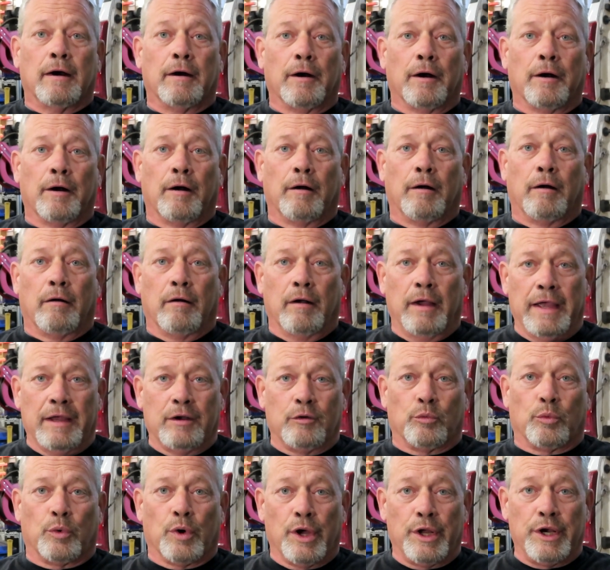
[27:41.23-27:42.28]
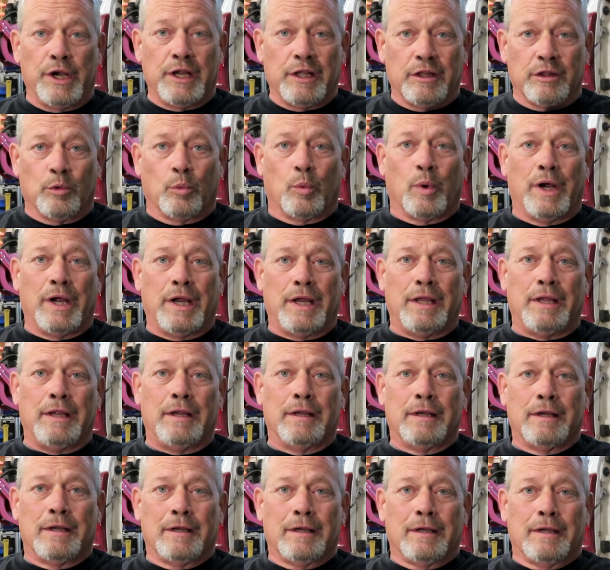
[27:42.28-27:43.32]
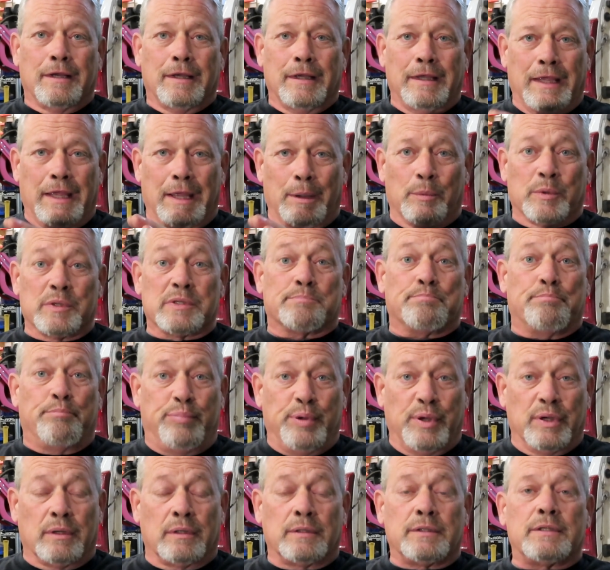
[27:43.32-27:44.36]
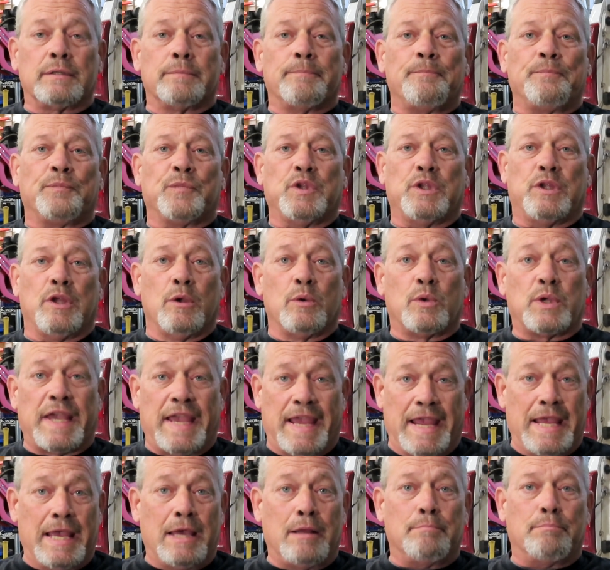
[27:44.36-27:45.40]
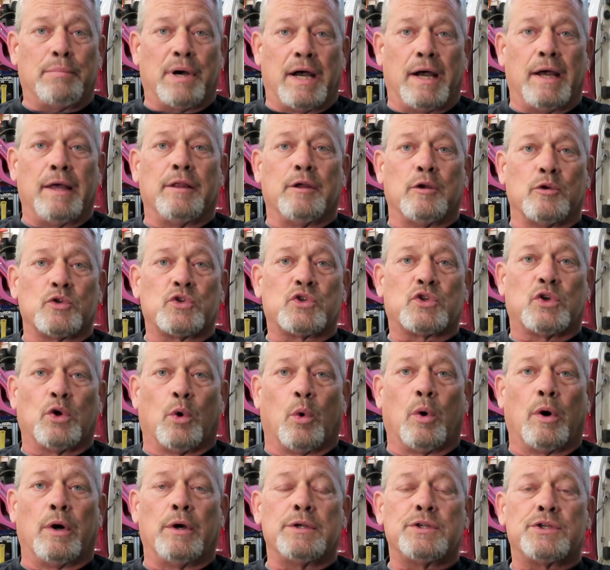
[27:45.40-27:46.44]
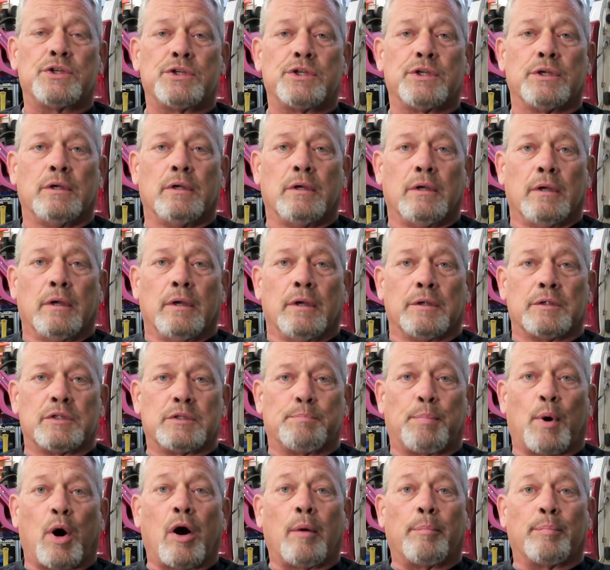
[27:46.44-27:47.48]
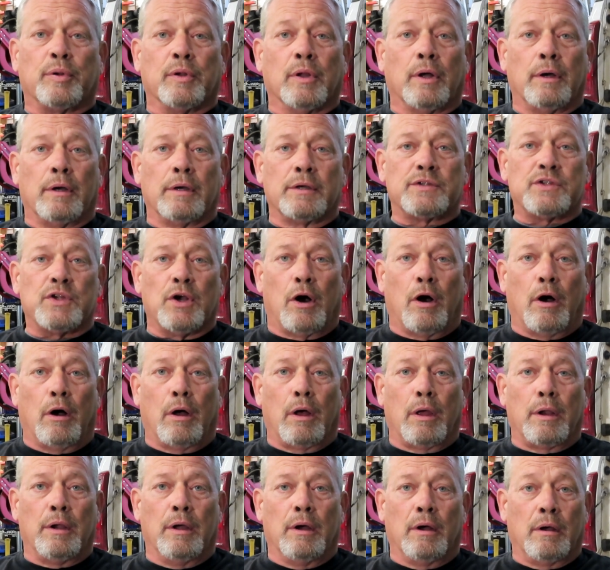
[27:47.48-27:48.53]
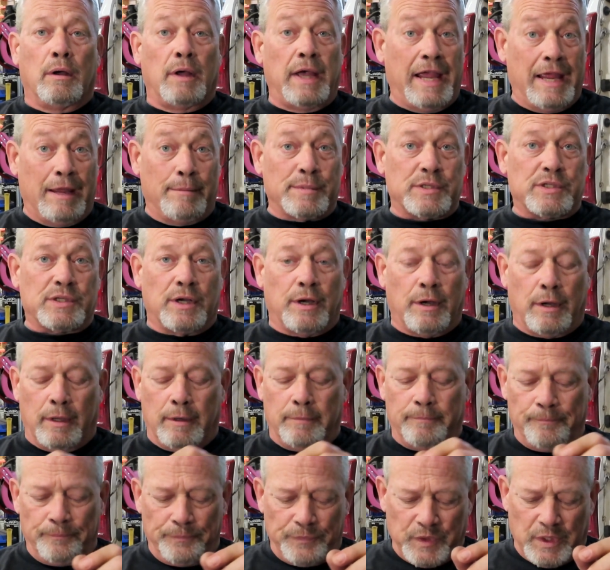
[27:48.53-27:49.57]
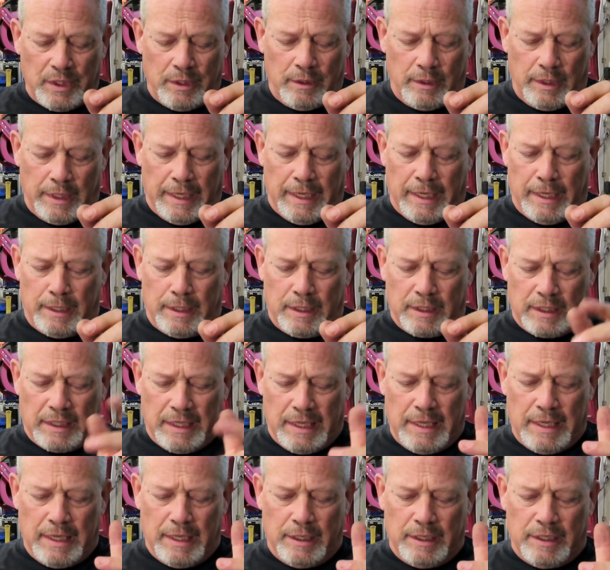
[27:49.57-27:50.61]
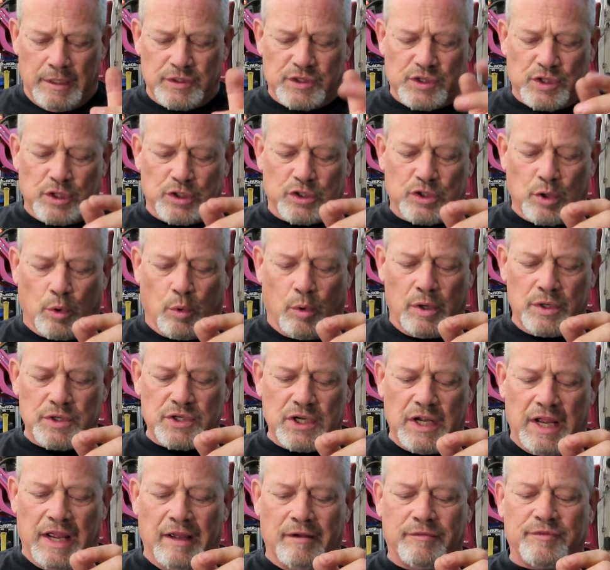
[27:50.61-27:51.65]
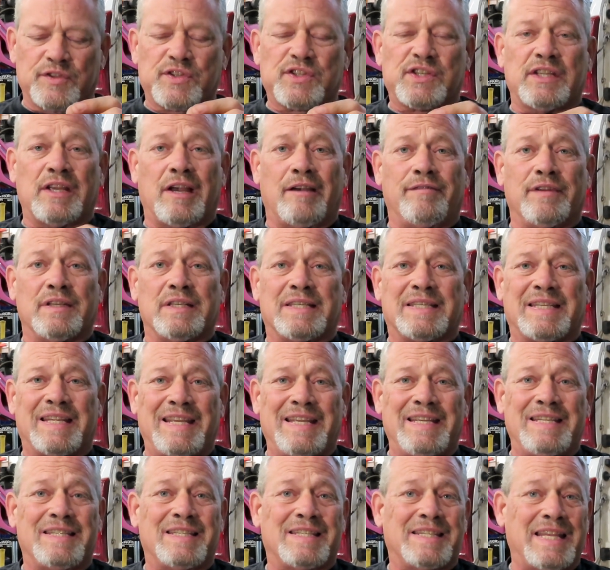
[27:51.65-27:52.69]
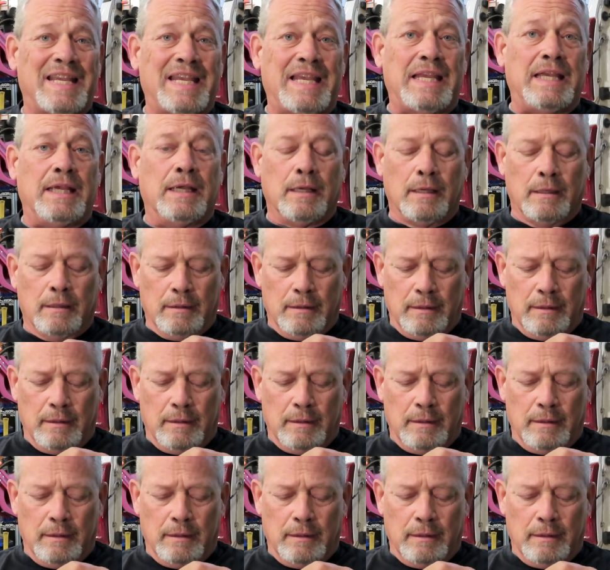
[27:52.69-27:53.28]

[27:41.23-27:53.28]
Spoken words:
and running the way it was built, you can buy those Torch spark plugs on Amazon. And again, it's the Torch F7TC.